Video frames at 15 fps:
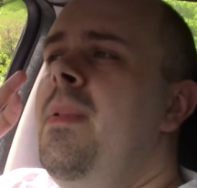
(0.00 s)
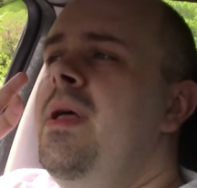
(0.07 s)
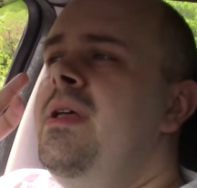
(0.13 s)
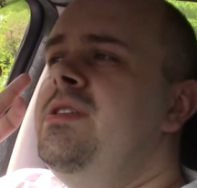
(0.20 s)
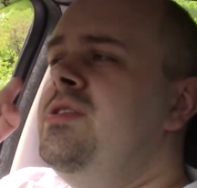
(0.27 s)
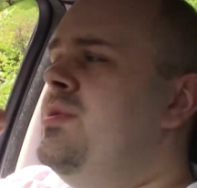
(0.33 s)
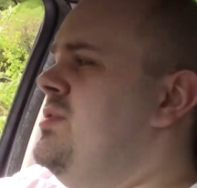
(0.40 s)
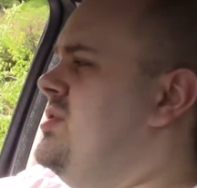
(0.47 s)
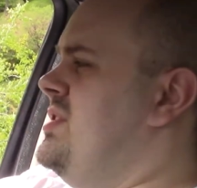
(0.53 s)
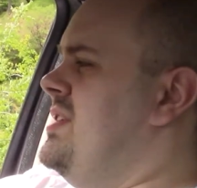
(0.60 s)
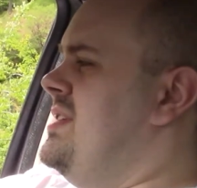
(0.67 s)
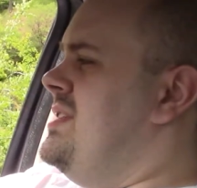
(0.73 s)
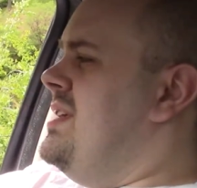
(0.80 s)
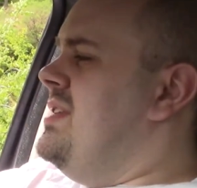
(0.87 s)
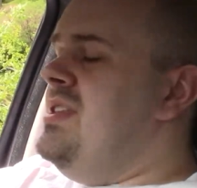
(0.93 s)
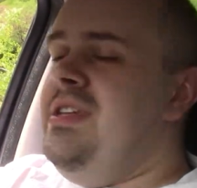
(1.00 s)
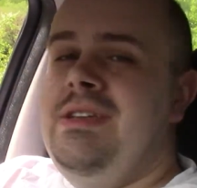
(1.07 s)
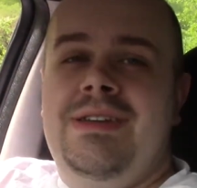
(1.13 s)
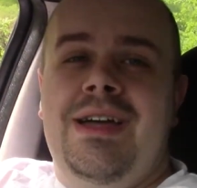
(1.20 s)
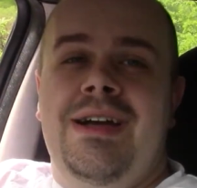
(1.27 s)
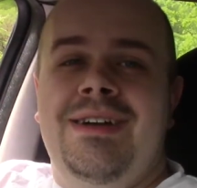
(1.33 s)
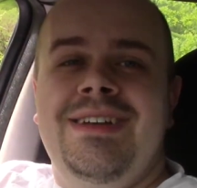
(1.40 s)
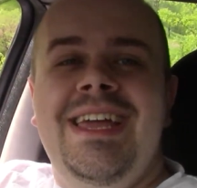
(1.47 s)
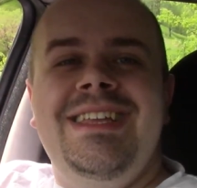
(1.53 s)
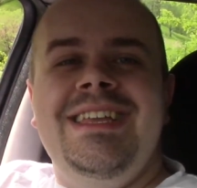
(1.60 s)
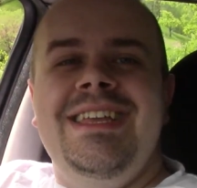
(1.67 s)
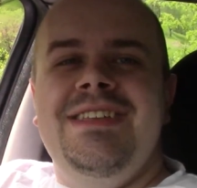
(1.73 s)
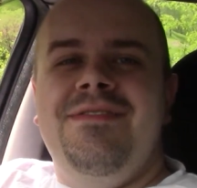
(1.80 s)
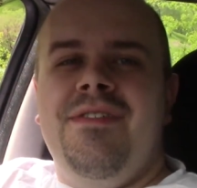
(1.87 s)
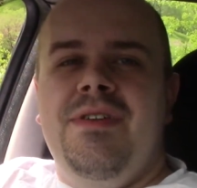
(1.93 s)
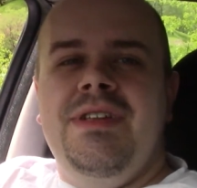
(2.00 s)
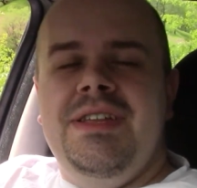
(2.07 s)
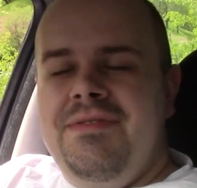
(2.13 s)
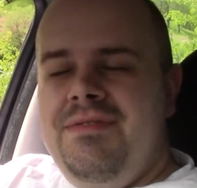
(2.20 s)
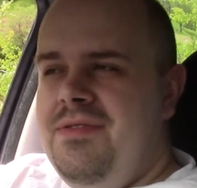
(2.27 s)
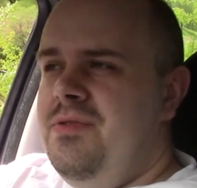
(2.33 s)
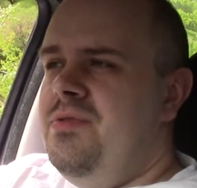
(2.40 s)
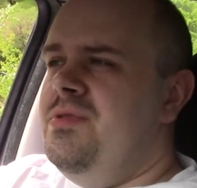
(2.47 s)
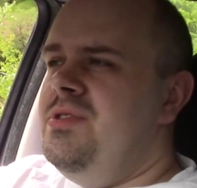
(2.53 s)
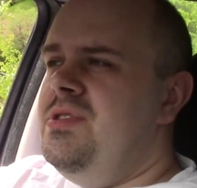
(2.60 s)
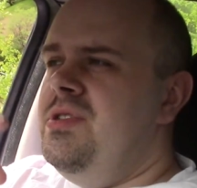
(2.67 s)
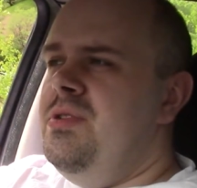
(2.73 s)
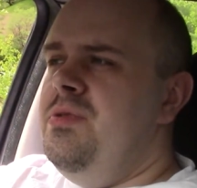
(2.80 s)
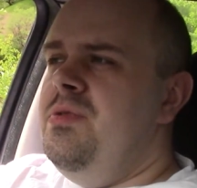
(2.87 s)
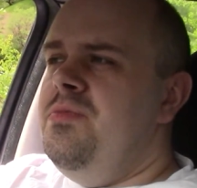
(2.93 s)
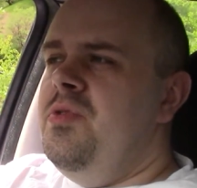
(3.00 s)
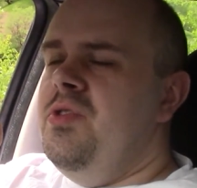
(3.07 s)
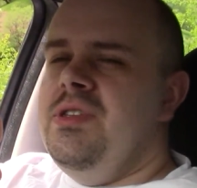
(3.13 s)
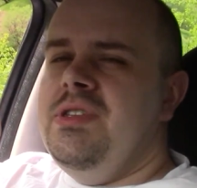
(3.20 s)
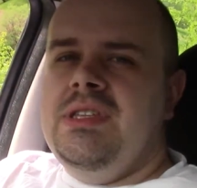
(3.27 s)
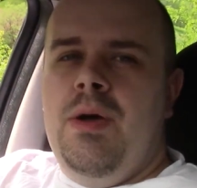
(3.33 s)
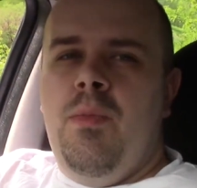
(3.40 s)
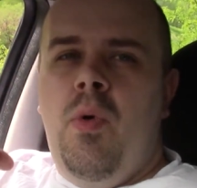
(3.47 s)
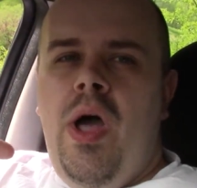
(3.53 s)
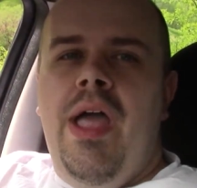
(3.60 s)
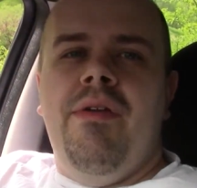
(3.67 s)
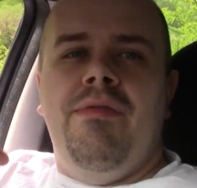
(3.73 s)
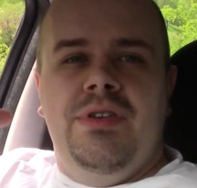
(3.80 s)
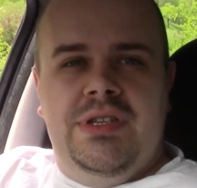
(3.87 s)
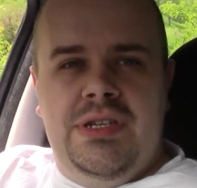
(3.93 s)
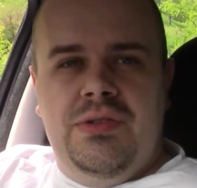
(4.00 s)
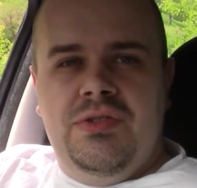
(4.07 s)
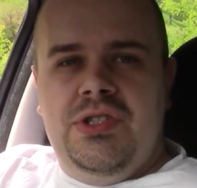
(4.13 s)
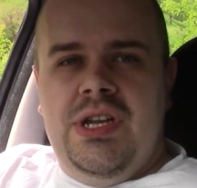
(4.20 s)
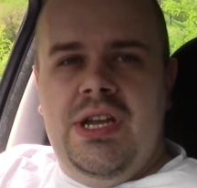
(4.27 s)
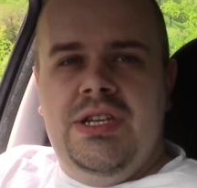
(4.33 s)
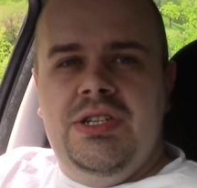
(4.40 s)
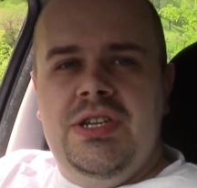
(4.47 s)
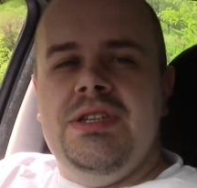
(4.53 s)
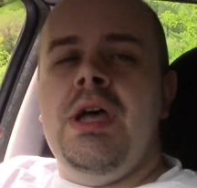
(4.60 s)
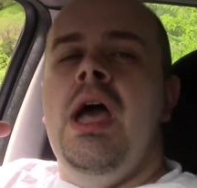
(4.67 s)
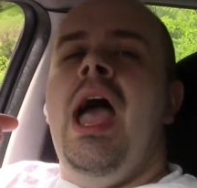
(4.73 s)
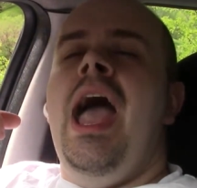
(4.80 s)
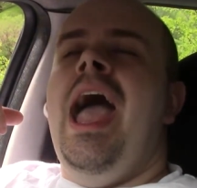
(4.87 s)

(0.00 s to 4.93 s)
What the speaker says: so much detail that it's very difficult to understand what every single change is.